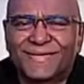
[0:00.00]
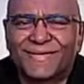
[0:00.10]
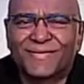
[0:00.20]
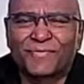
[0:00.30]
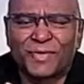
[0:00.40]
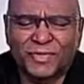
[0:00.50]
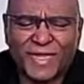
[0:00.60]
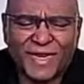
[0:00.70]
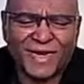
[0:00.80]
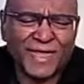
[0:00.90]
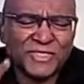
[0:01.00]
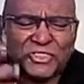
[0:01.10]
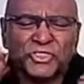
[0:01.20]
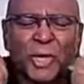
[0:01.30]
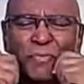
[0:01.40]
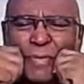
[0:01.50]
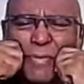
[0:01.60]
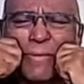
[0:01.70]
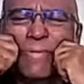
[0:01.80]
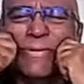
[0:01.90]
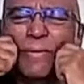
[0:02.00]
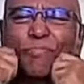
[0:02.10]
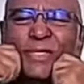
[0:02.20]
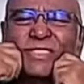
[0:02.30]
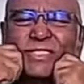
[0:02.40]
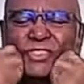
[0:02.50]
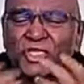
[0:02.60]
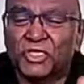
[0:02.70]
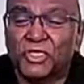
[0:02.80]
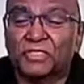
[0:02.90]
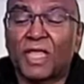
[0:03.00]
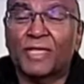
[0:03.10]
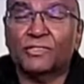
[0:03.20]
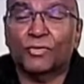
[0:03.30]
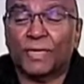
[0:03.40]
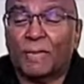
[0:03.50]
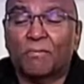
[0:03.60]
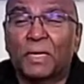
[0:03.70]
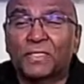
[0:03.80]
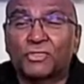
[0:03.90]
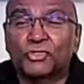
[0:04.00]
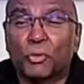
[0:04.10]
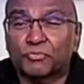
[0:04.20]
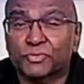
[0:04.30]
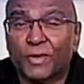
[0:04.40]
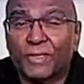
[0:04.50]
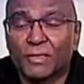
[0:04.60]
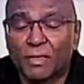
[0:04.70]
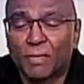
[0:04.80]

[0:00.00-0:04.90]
When you get a nice chubby baby, you pinch the cheek, the thighs look like mutton chops, right?